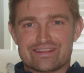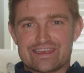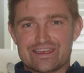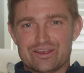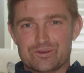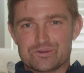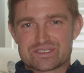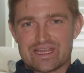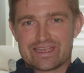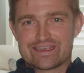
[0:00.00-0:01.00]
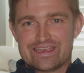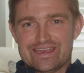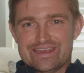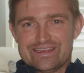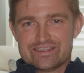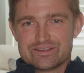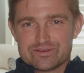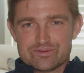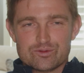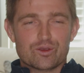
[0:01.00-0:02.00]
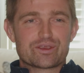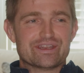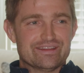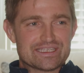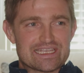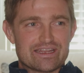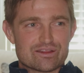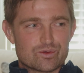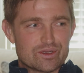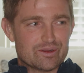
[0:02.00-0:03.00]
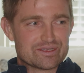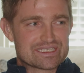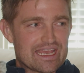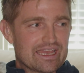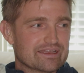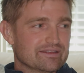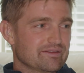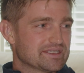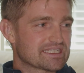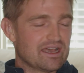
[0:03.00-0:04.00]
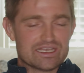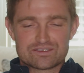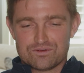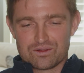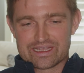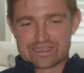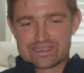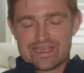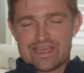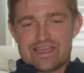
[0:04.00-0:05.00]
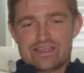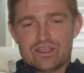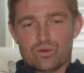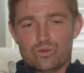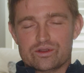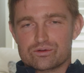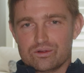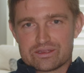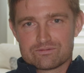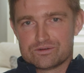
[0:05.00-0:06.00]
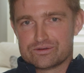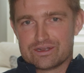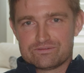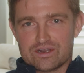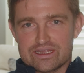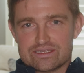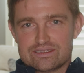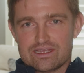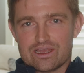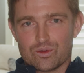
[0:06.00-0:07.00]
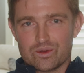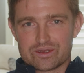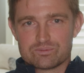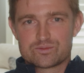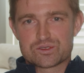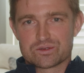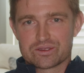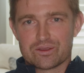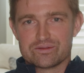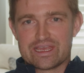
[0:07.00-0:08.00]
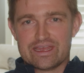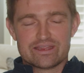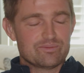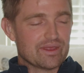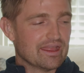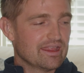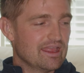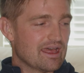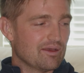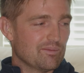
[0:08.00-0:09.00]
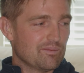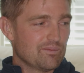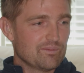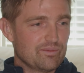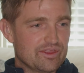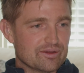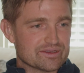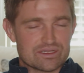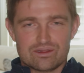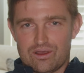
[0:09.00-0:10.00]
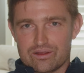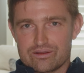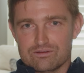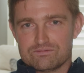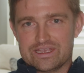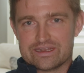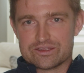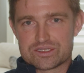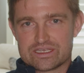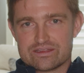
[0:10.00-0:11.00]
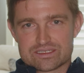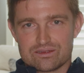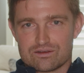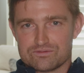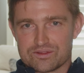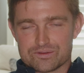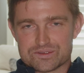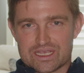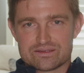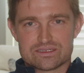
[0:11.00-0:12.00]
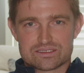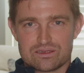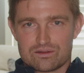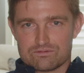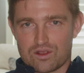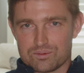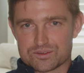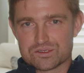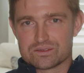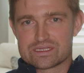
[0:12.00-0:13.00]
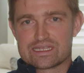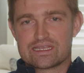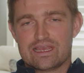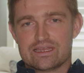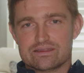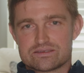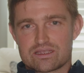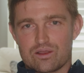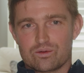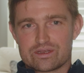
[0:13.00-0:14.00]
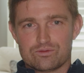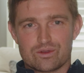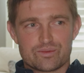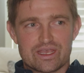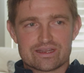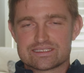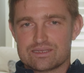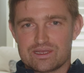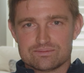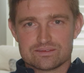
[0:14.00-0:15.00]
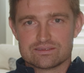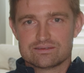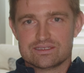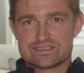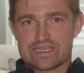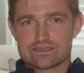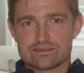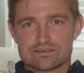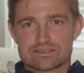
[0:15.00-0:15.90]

there who's like looking at the state of the world, saying the sky is falling. You know, we're all in for a rough ride. I don't want to sugarcoat that, but um, there is a lot of energy, there's a lot of enthusiasm, there's a lot of opportunity, and I want everyone to be able to step up and, and take it.